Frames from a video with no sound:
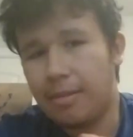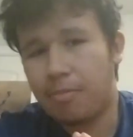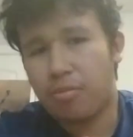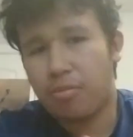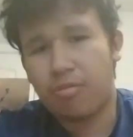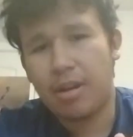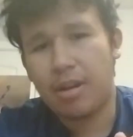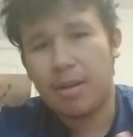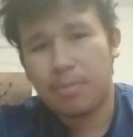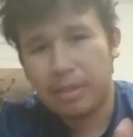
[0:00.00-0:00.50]
the
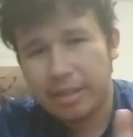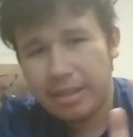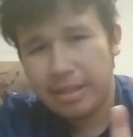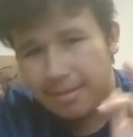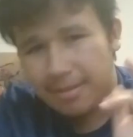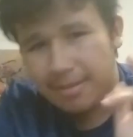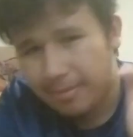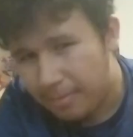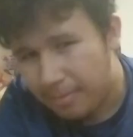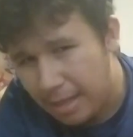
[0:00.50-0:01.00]
greatest
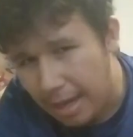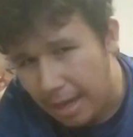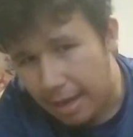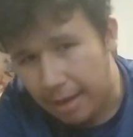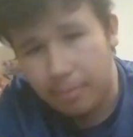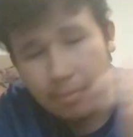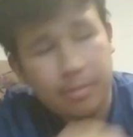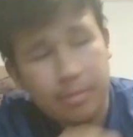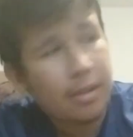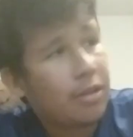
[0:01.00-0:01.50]
movie ending of
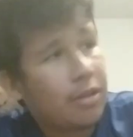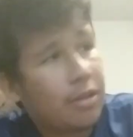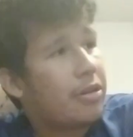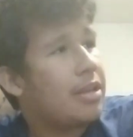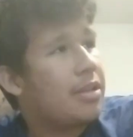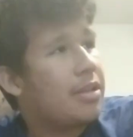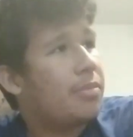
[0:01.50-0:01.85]
all time,